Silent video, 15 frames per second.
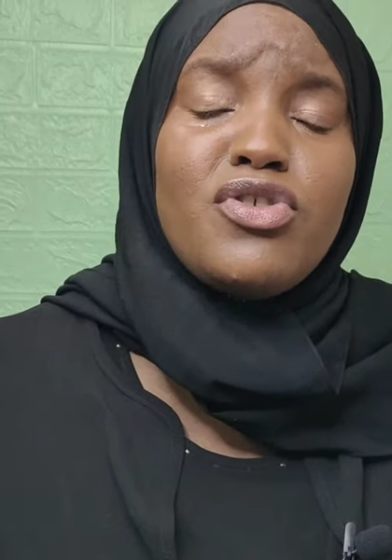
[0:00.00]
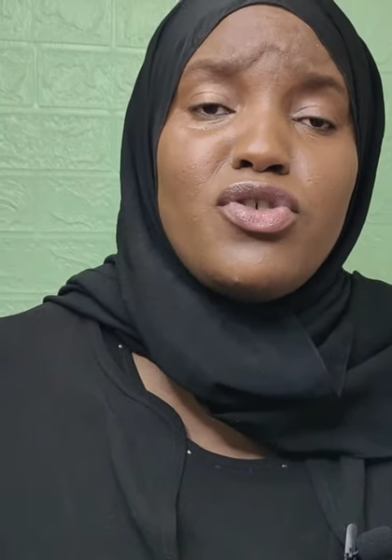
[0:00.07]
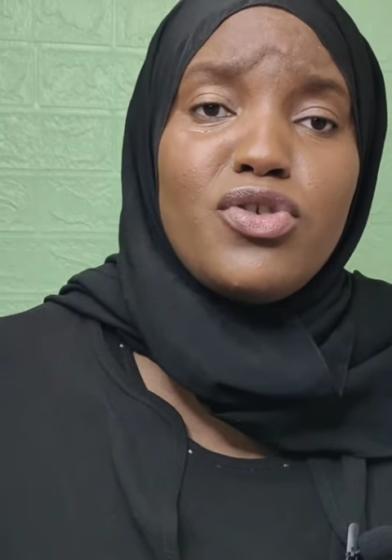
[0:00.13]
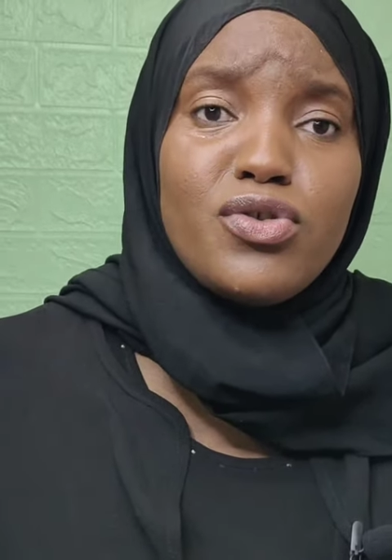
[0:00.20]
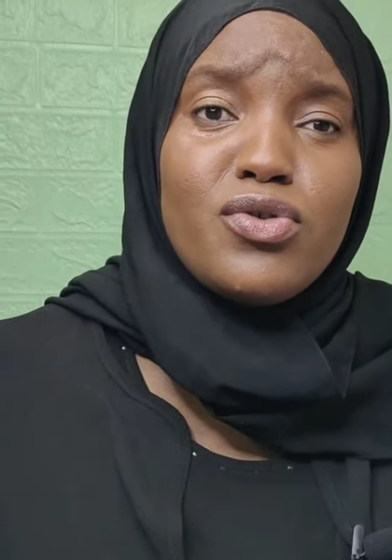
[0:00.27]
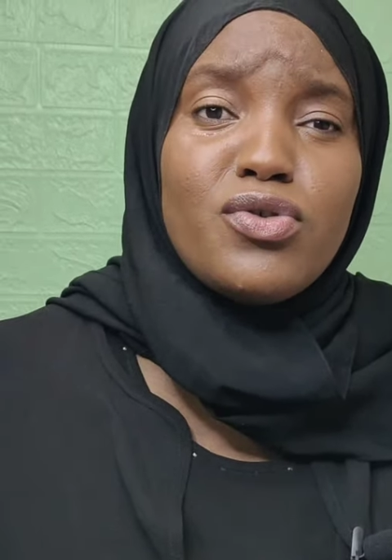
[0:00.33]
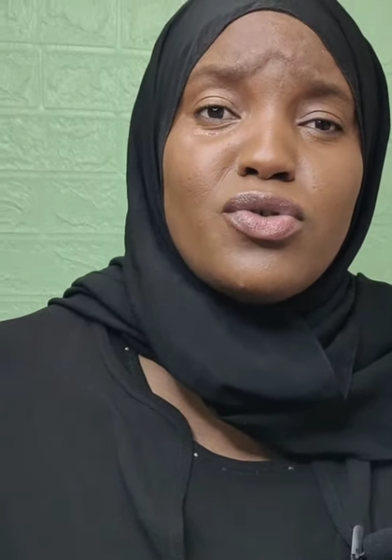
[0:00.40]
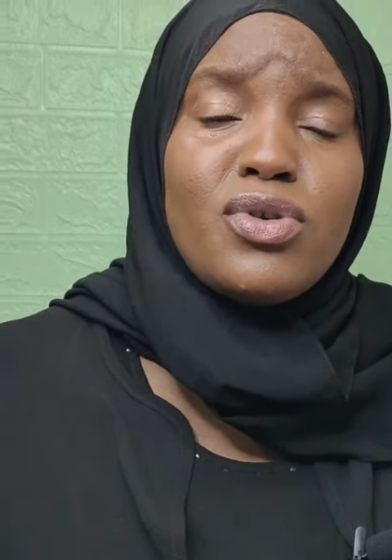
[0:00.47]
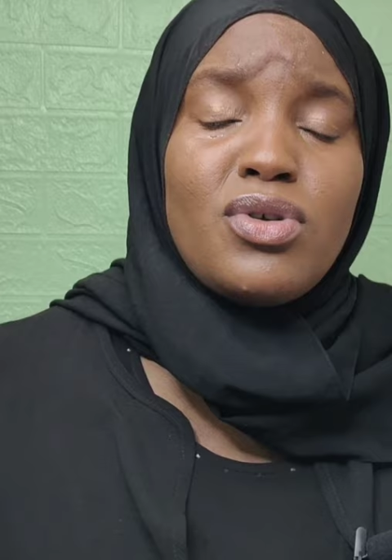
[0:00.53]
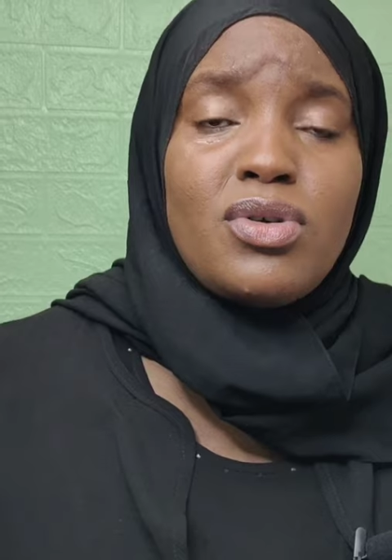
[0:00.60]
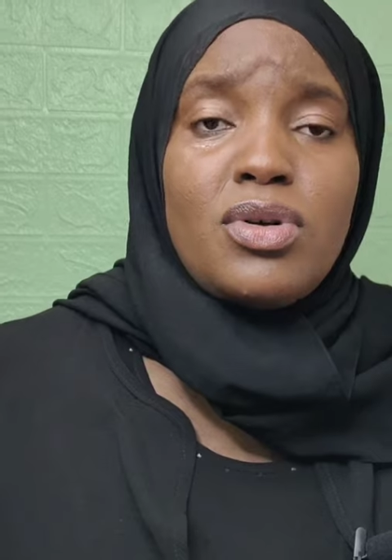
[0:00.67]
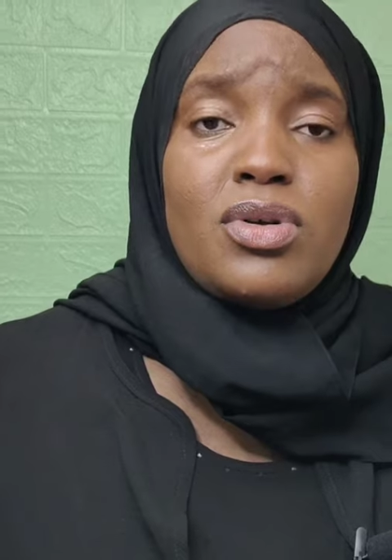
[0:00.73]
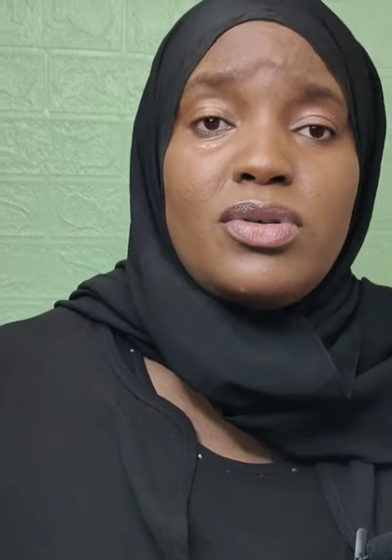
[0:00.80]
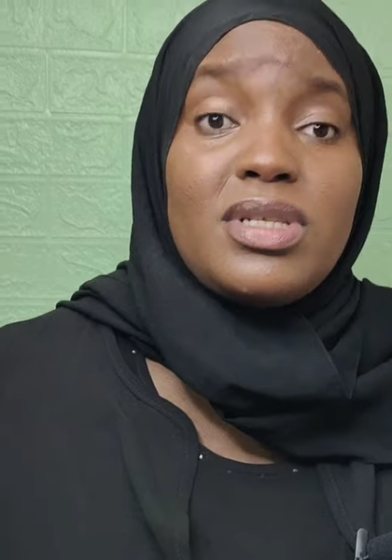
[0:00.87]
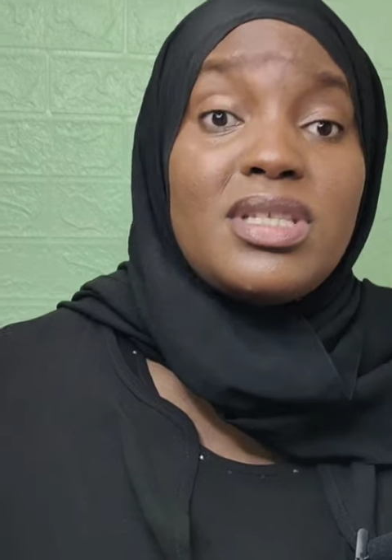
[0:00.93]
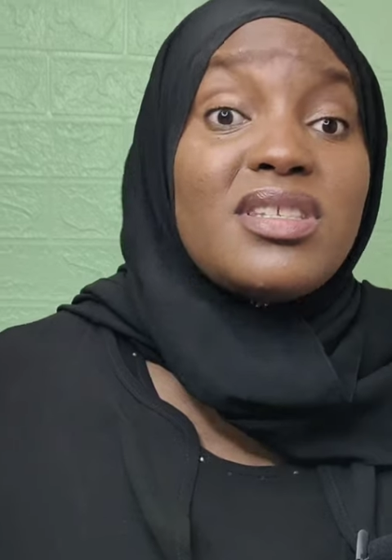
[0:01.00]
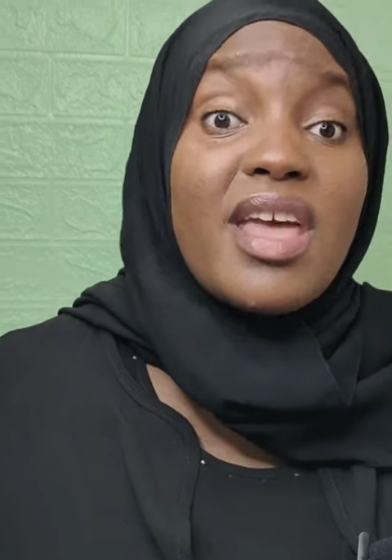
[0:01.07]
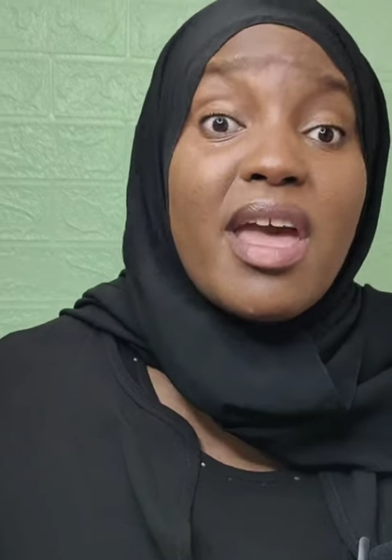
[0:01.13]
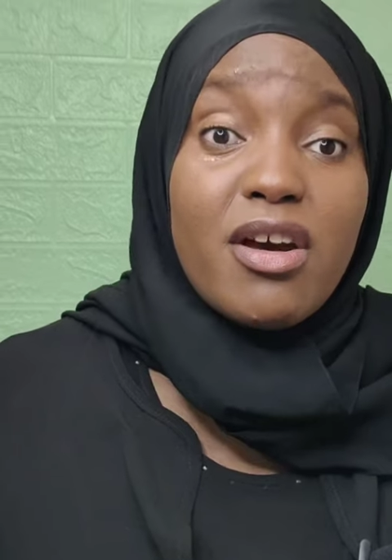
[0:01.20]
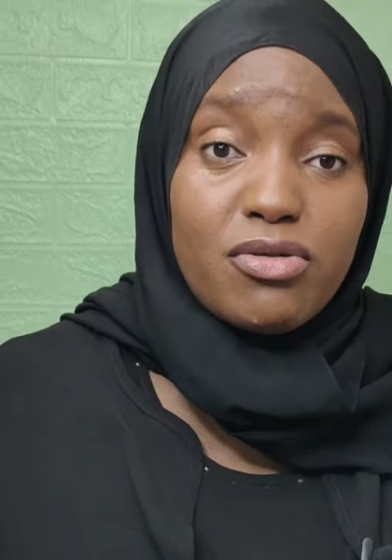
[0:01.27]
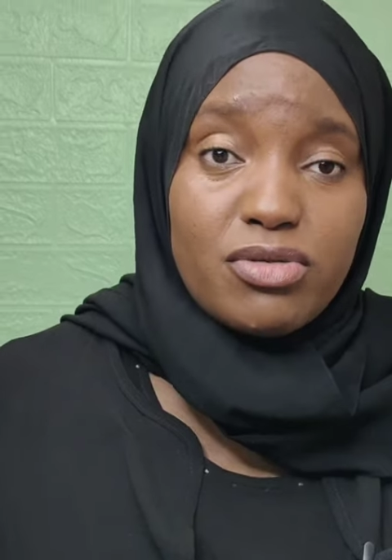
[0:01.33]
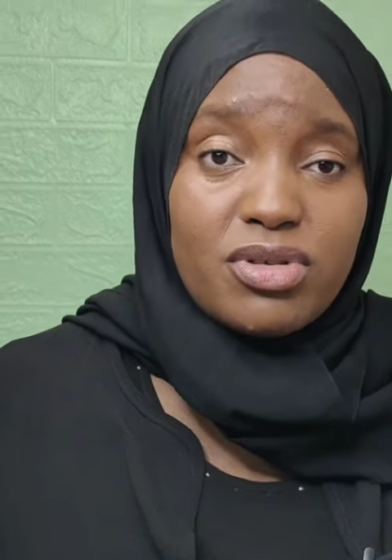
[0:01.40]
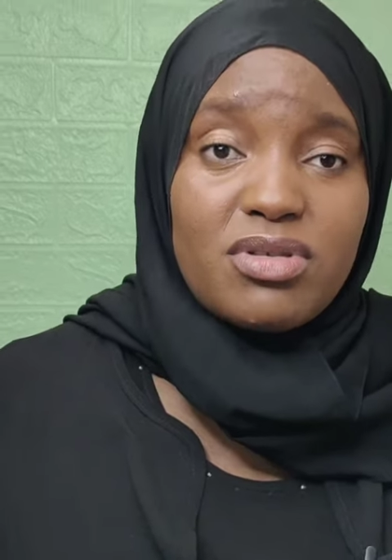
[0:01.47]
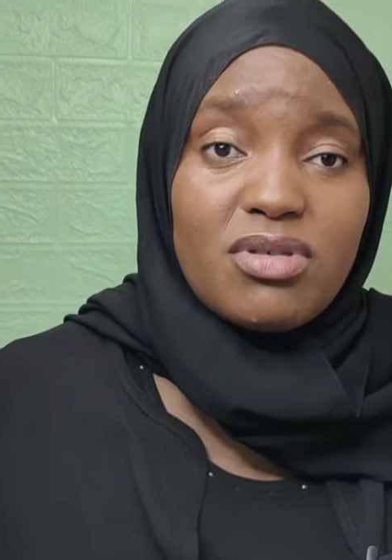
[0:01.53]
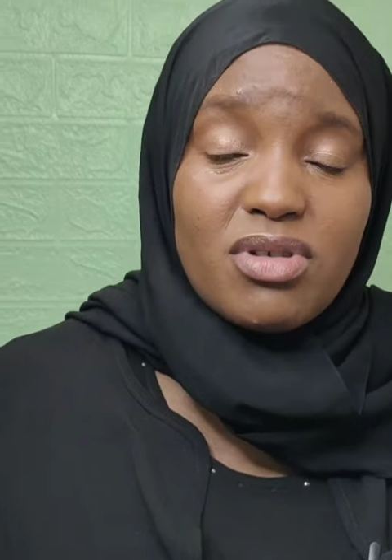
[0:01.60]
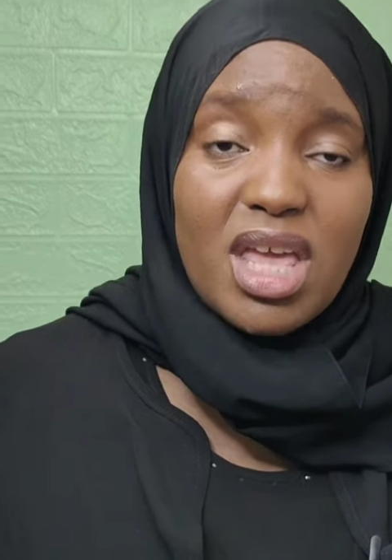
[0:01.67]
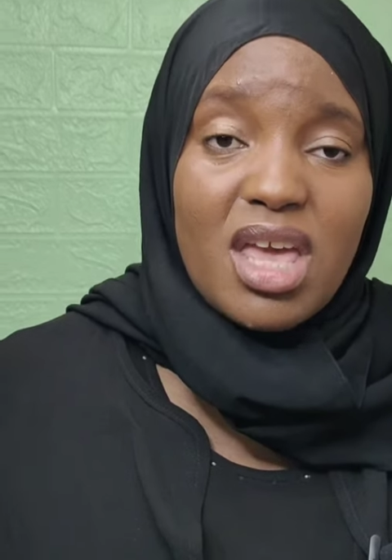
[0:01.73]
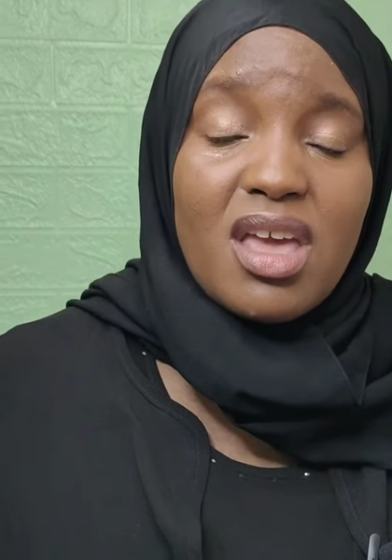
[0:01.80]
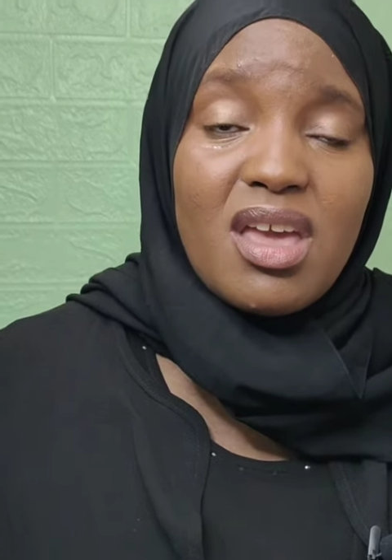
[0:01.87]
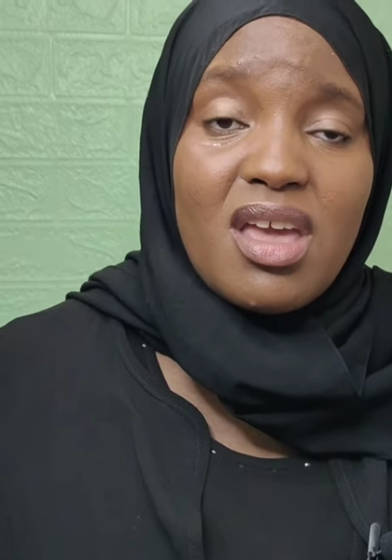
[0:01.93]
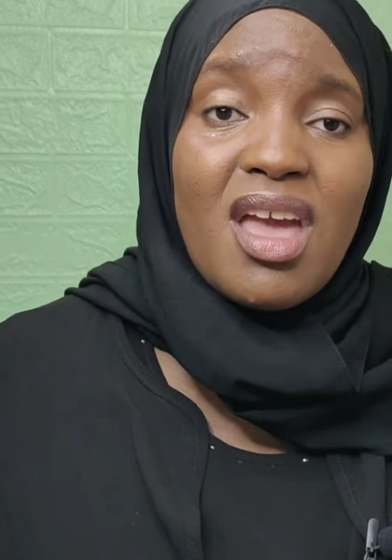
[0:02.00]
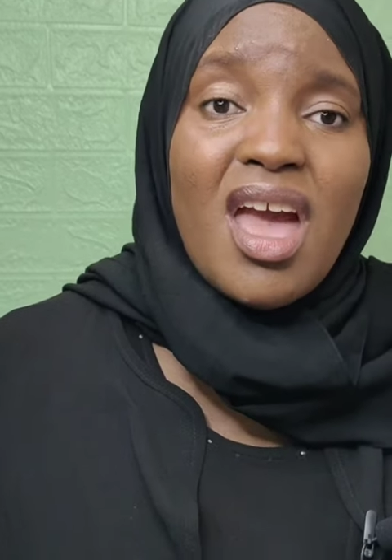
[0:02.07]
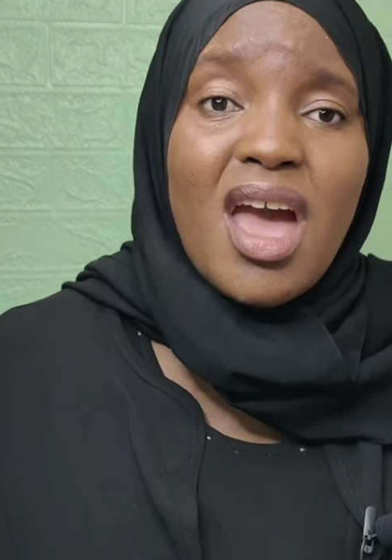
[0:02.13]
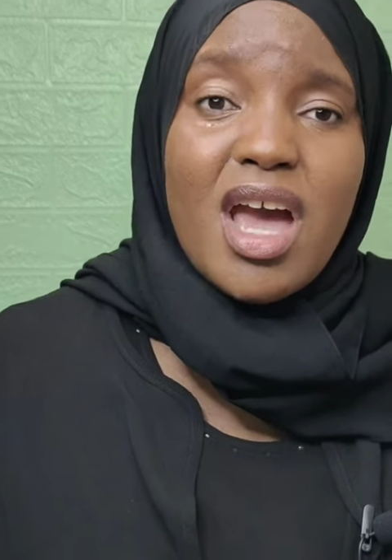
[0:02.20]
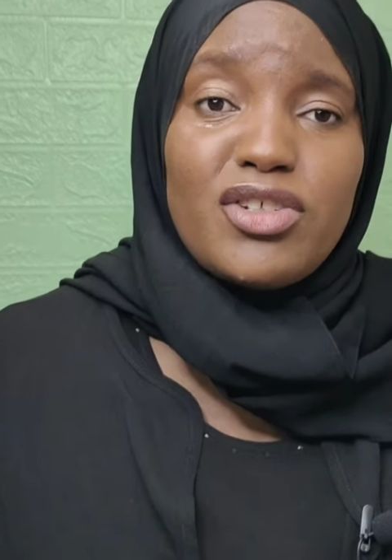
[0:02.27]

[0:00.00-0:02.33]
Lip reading: new cells, okay,